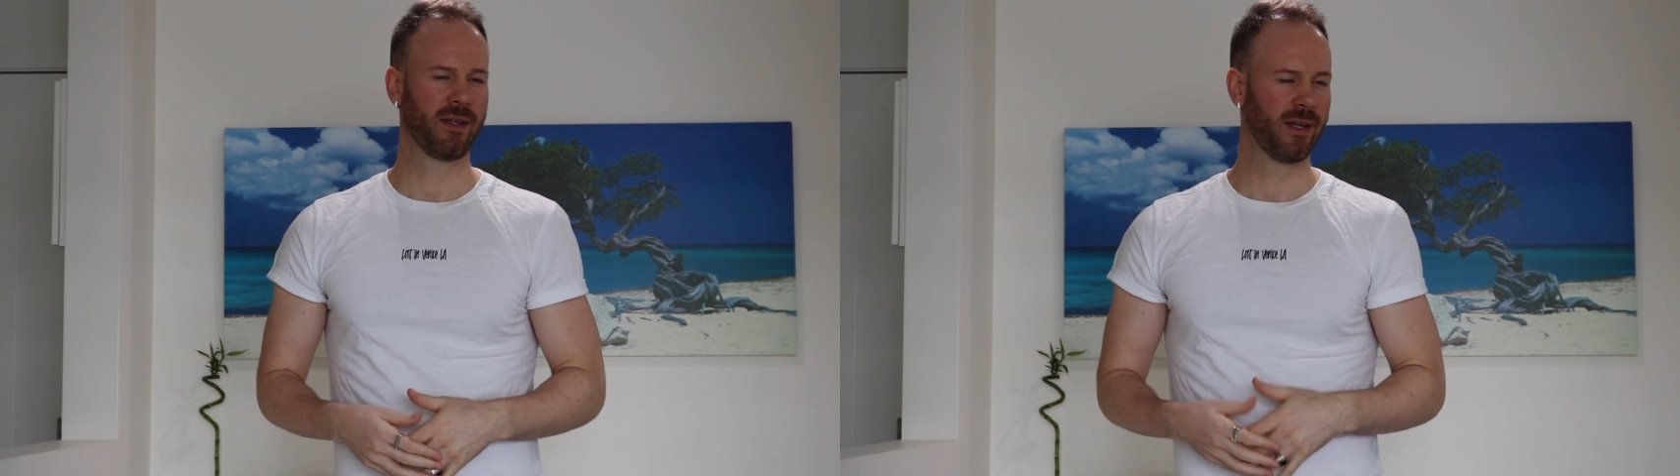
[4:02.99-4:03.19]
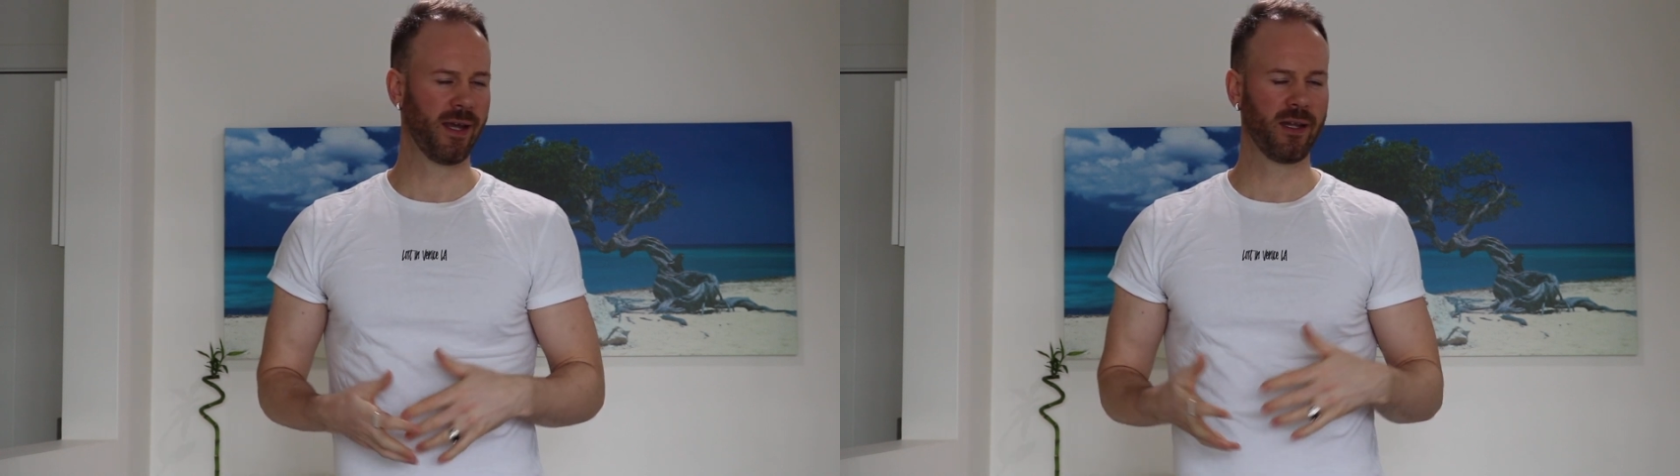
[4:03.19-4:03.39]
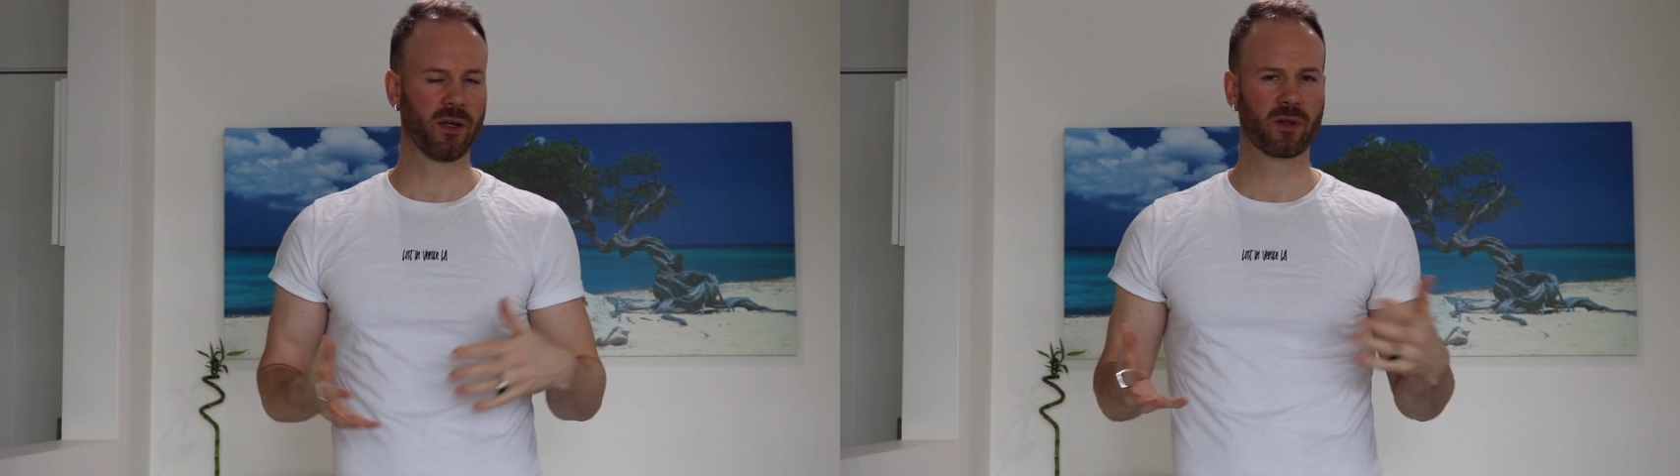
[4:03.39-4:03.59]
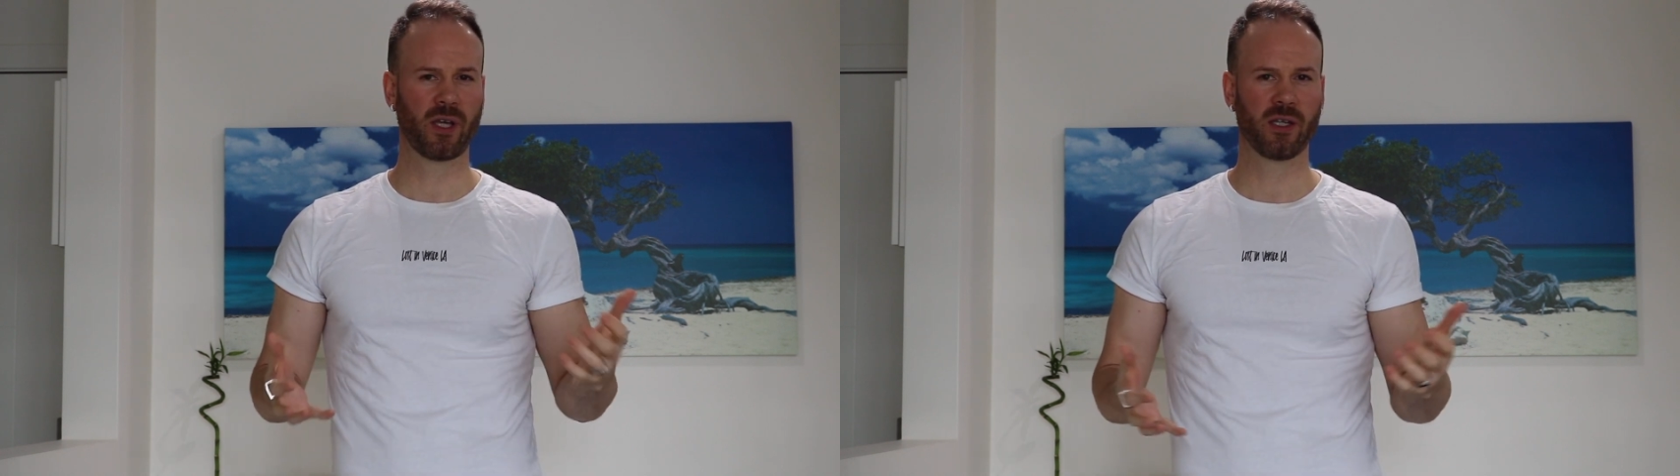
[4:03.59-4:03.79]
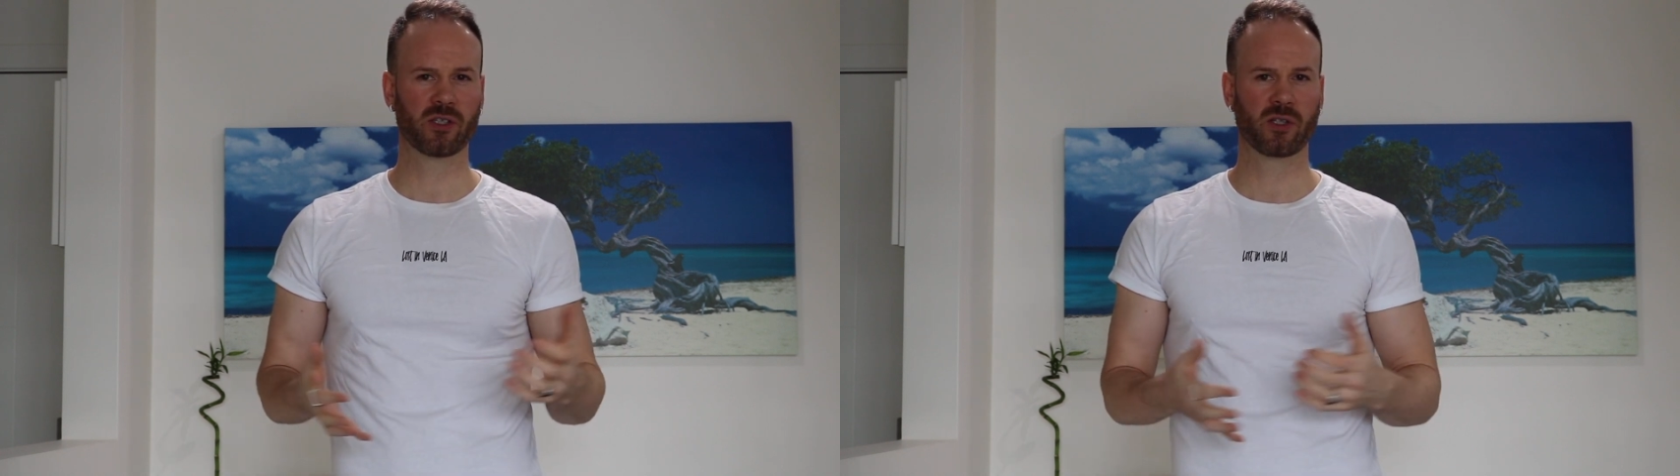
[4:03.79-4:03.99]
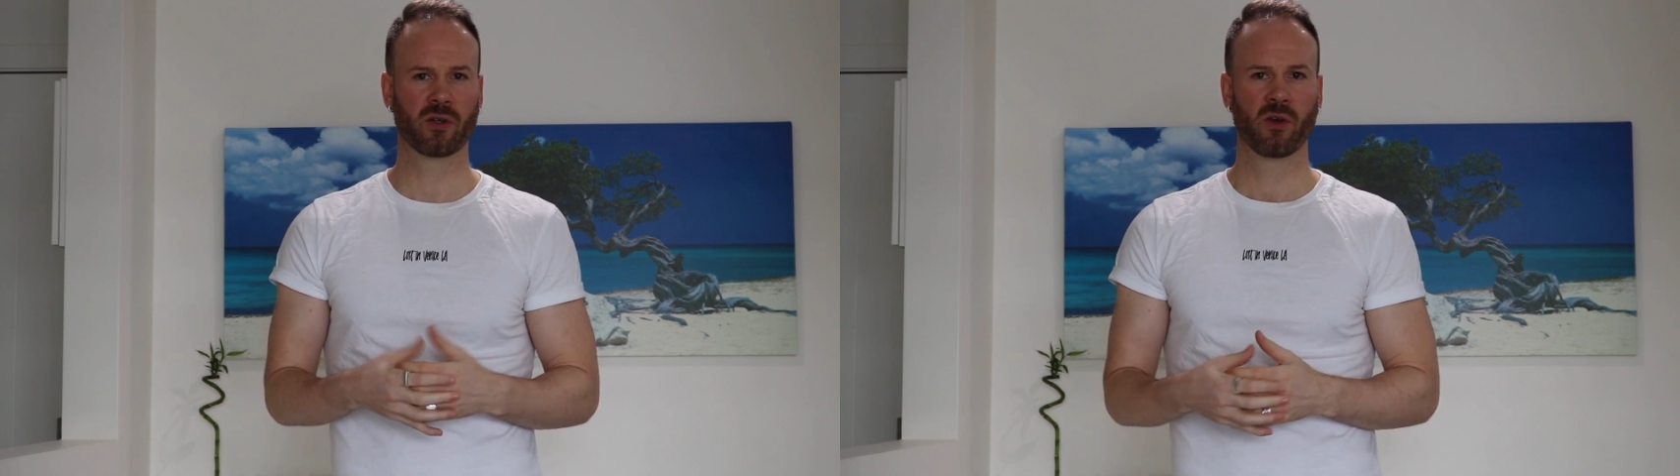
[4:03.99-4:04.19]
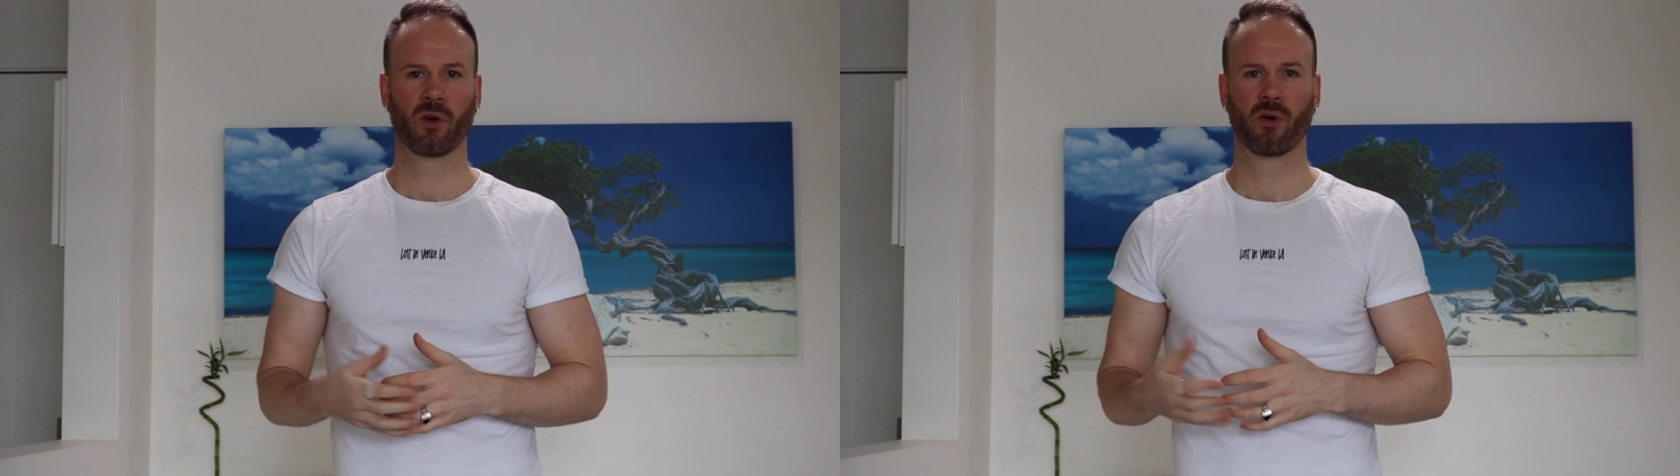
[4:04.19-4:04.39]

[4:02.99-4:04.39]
in any occasion